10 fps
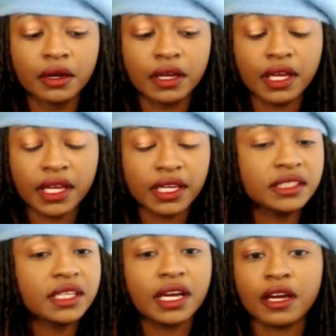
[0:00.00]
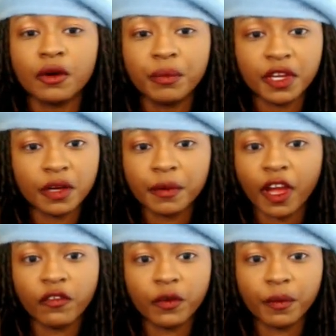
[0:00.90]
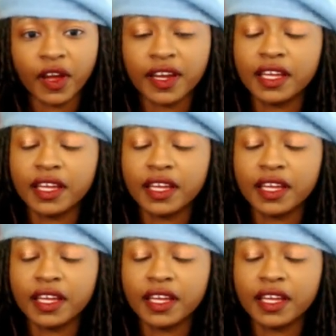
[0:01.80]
he's not gonna beat up everybody.